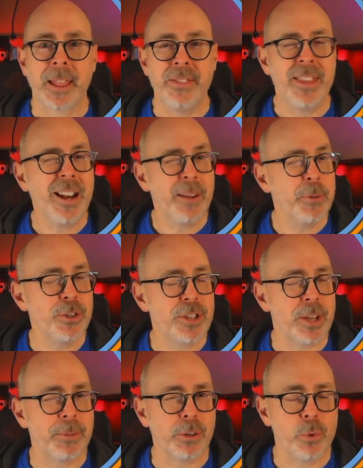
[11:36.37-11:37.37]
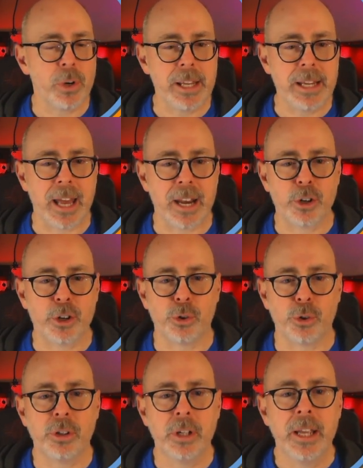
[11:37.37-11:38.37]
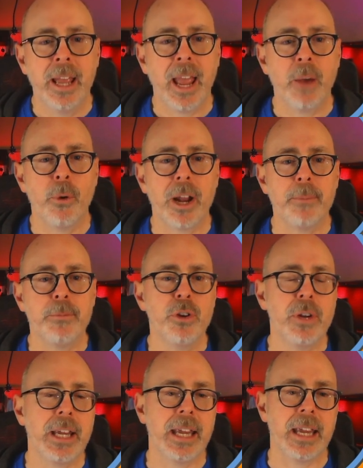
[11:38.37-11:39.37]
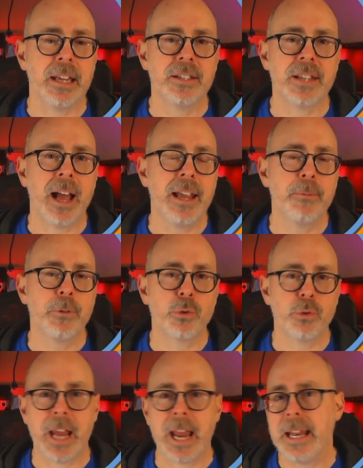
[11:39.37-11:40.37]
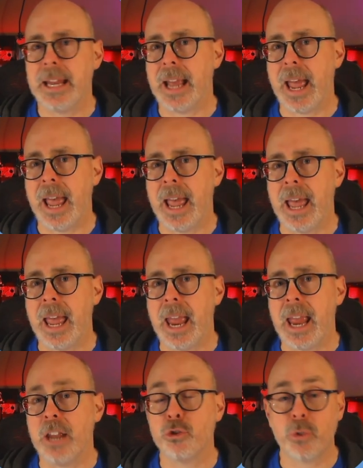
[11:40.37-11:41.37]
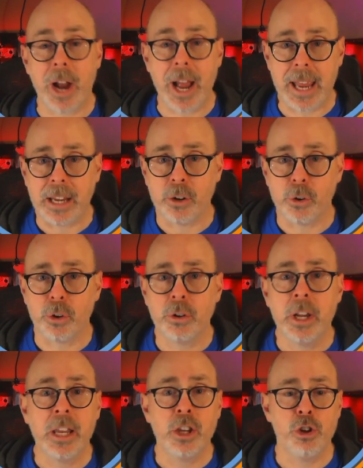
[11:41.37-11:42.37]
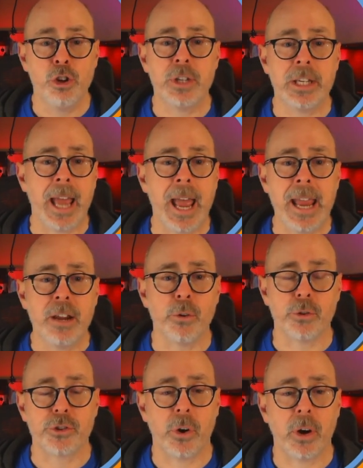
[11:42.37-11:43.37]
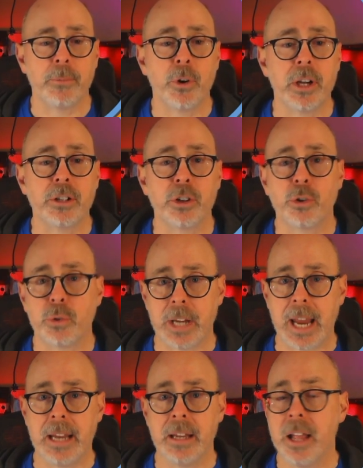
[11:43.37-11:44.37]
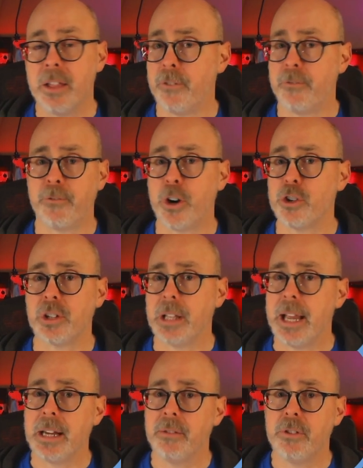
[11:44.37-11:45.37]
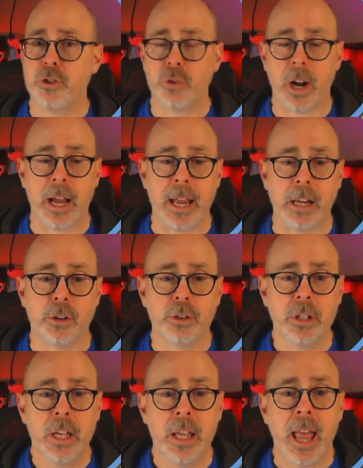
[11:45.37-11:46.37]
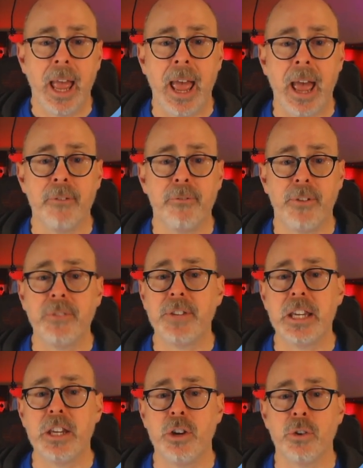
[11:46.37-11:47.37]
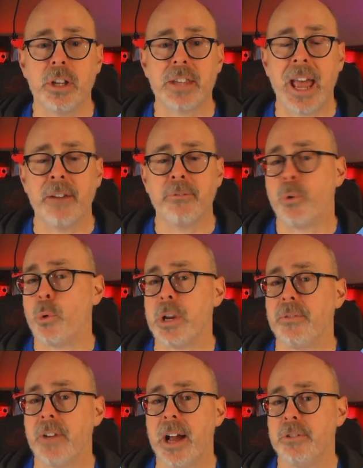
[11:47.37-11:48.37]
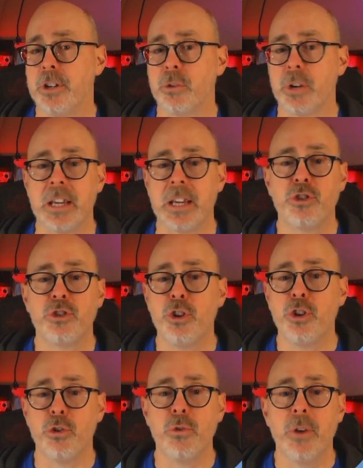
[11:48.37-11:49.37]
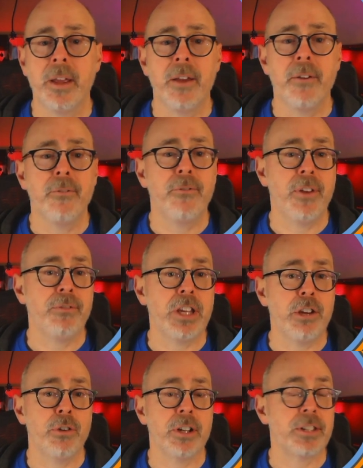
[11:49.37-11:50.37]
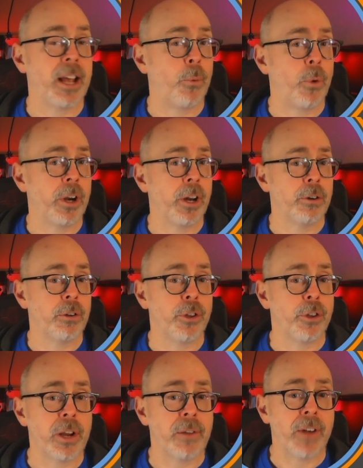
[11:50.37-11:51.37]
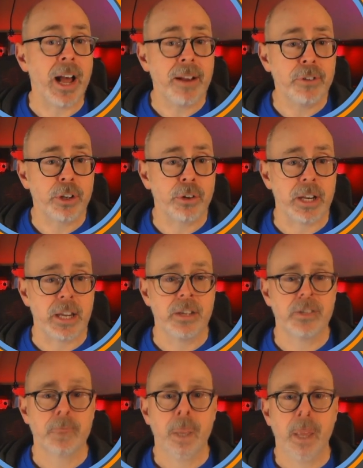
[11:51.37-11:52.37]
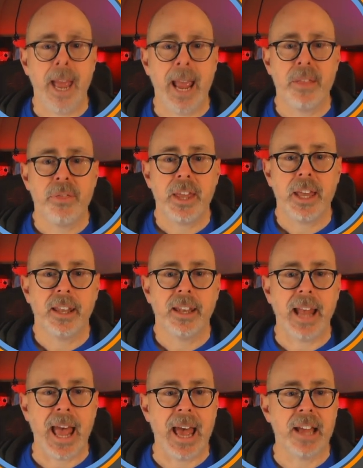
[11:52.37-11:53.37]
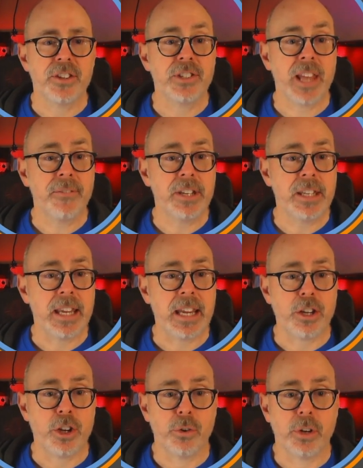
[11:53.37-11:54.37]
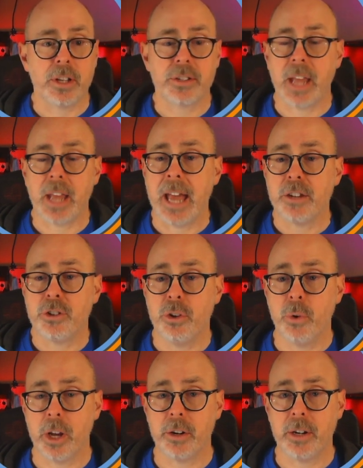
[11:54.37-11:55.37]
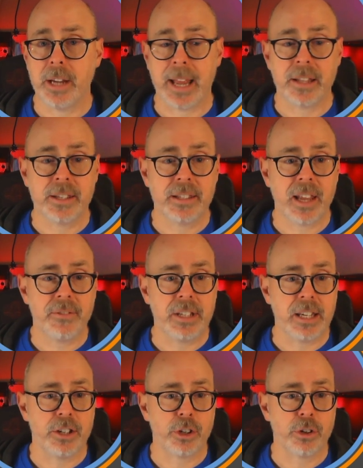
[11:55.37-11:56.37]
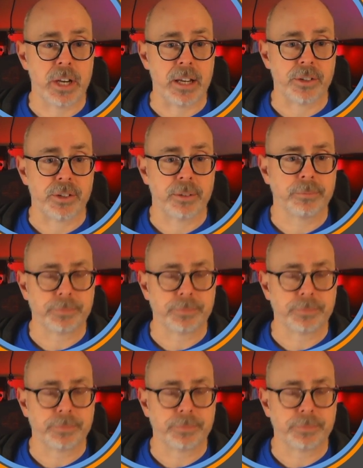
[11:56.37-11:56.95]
Then I'm doing something really kind of cool. And what I'm doing is I am creating a triangle using angles. So I'm going to create the first leg of the triangle at 50 units at 45 degrees to 50 units at 135 degrees, and then at 70 units at 270 degrees.